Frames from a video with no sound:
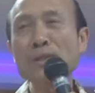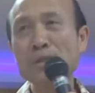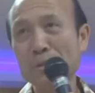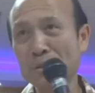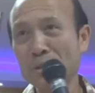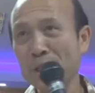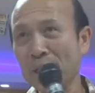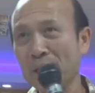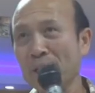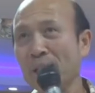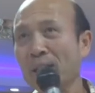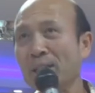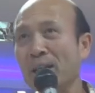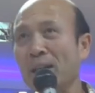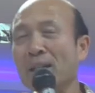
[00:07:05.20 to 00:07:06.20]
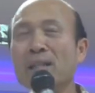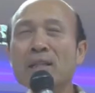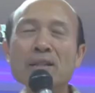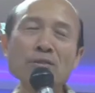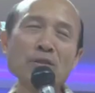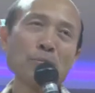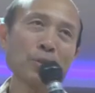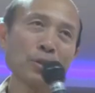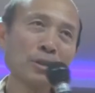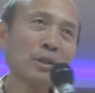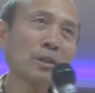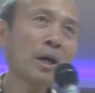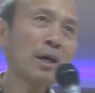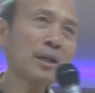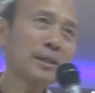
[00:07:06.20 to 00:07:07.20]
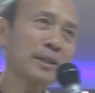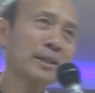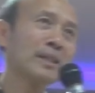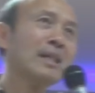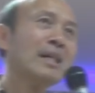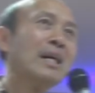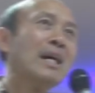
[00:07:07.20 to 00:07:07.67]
one to three, that heal the brokenhearted.